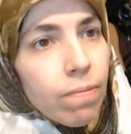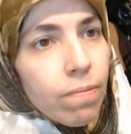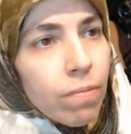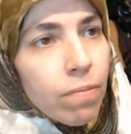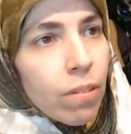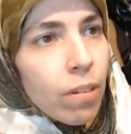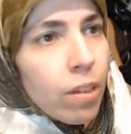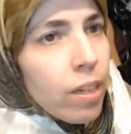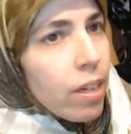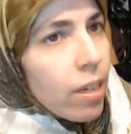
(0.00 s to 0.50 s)

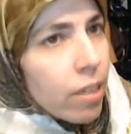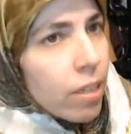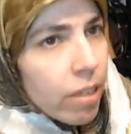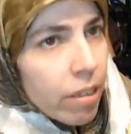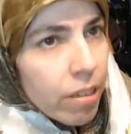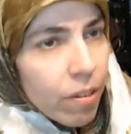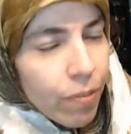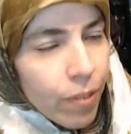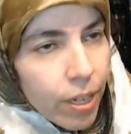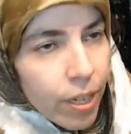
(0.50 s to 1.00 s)
It
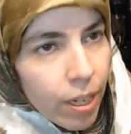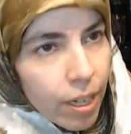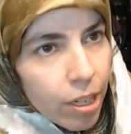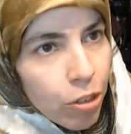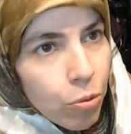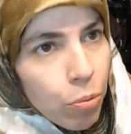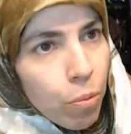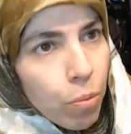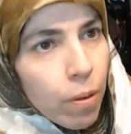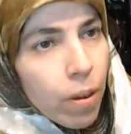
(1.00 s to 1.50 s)
doesn't feel like
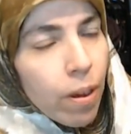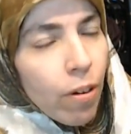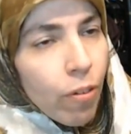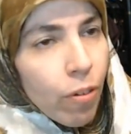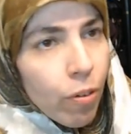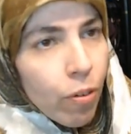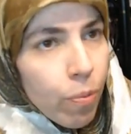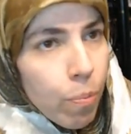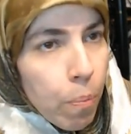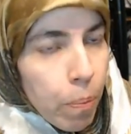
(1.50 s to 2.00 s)
you
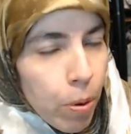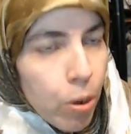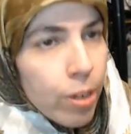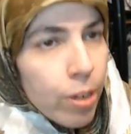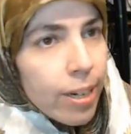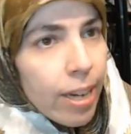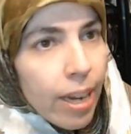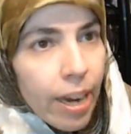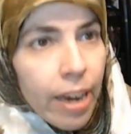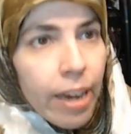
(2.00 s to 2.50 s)
put
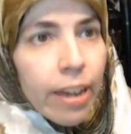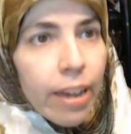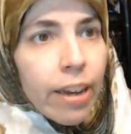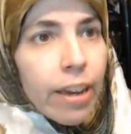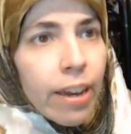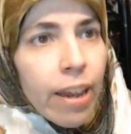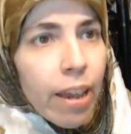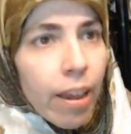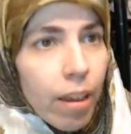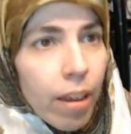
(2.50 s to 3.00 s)
any
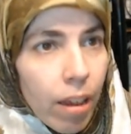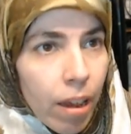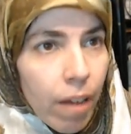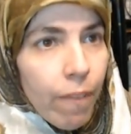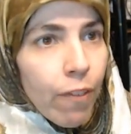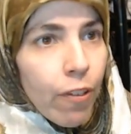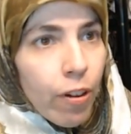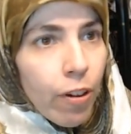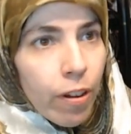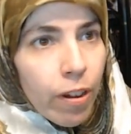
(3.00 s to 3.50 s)

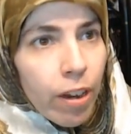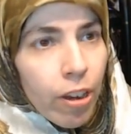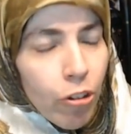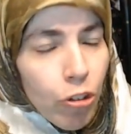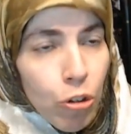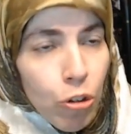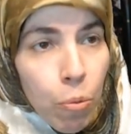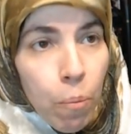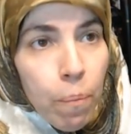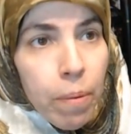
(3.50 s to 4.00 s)
effort
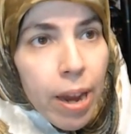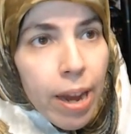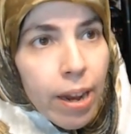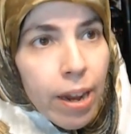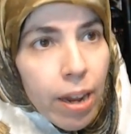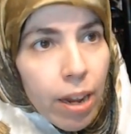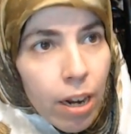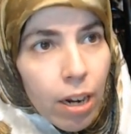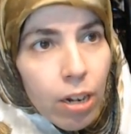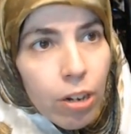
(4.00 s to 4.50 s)
to make
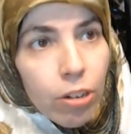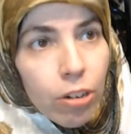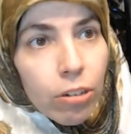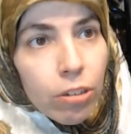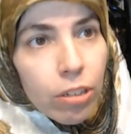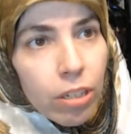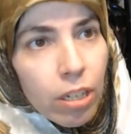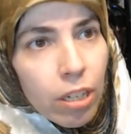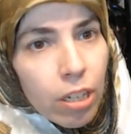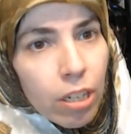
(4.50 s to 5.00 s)
a
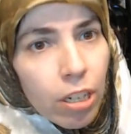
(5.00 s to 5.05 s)
good